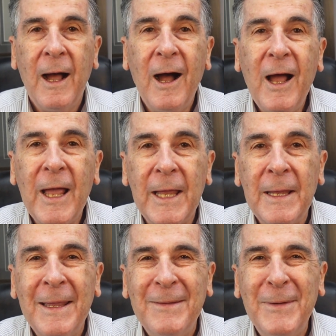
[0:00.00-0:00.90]
Hi,
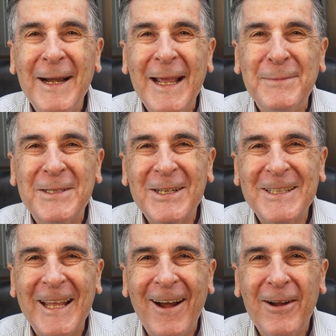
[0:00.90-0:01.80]
my name's
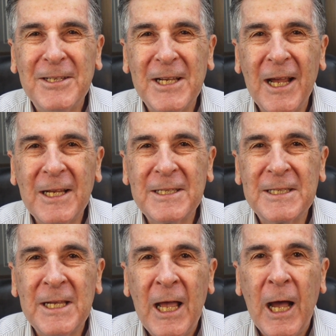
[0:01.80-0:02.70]
Dr. Gareth
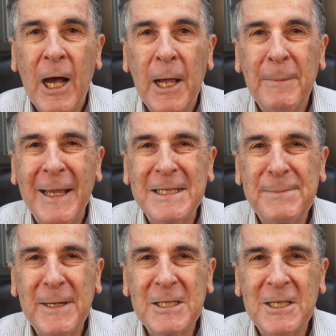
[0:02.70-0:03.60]
Sykes. I'm a
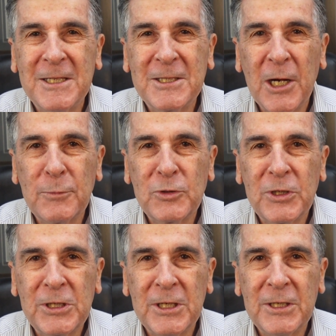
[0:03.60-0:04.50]
specialist
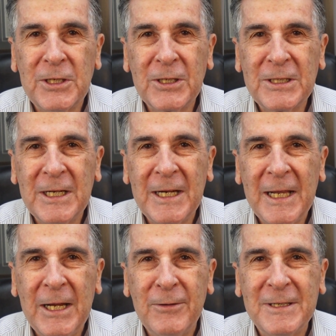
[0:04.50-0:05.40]
obstetrician doctor
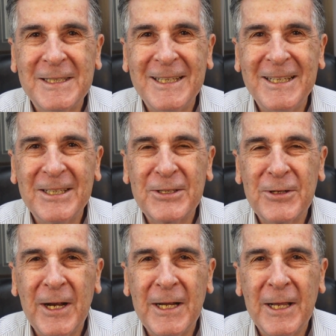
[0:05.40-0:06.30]
here in Sydney,
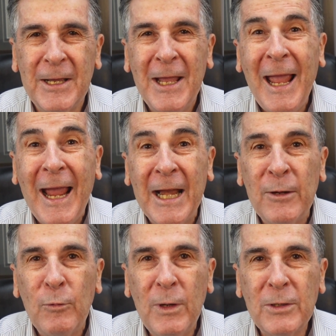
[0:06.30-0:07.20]
Australia,
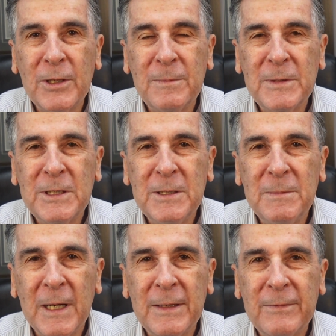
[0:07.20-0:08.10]
and welcome to
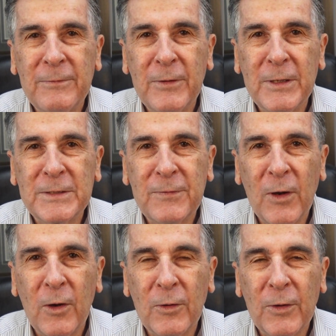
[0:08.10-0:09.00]
my first
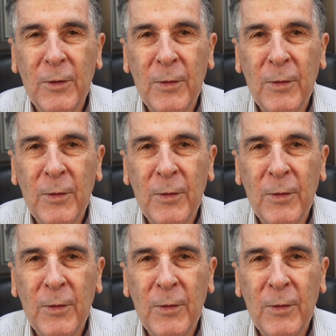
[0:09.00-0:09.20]
vlog.